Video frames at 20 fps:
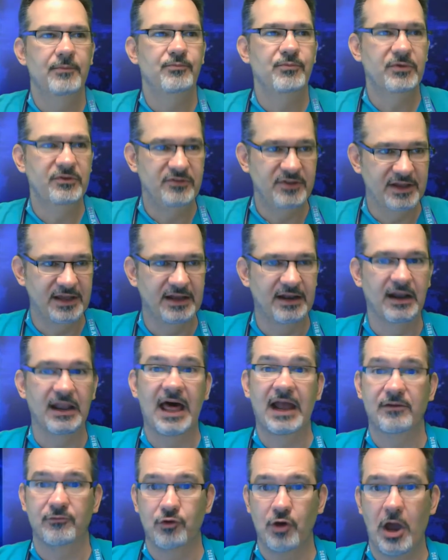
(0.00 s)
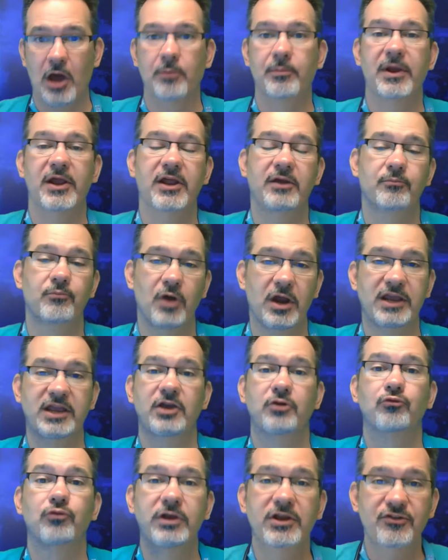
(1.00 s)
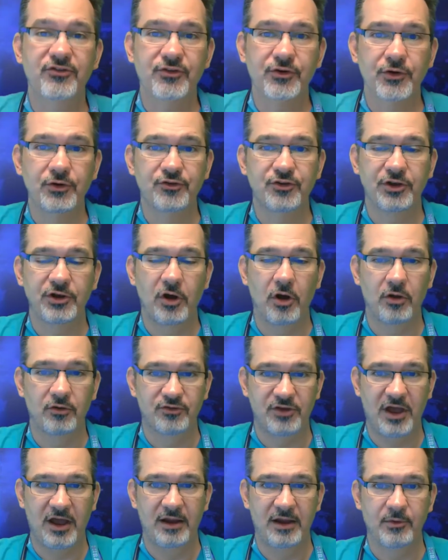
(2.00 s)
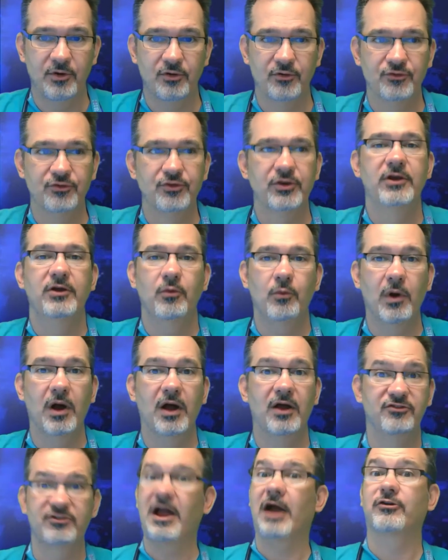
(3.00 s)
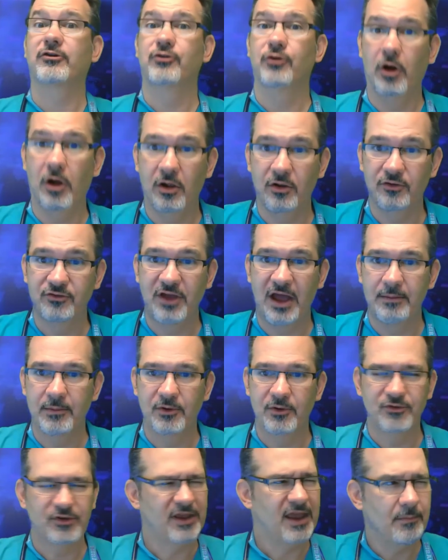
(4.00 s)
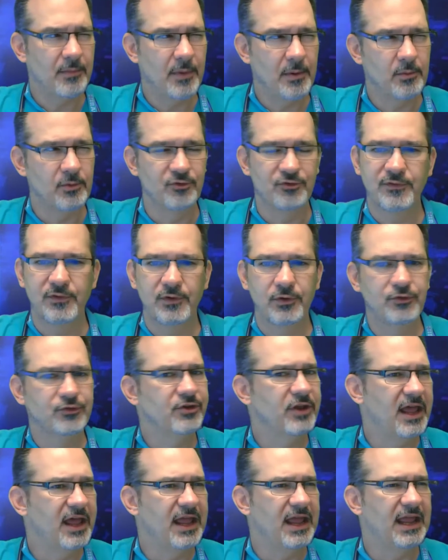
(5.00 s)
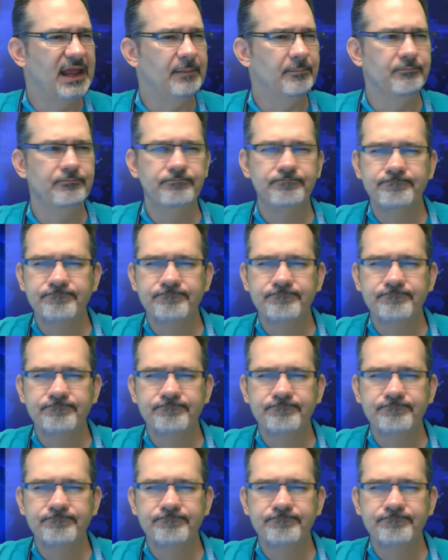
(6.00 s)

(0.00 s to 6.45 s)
did a lot of groundbreaking research in Alzheimer's was Dr. Alzheimer's. I can't remember his first name.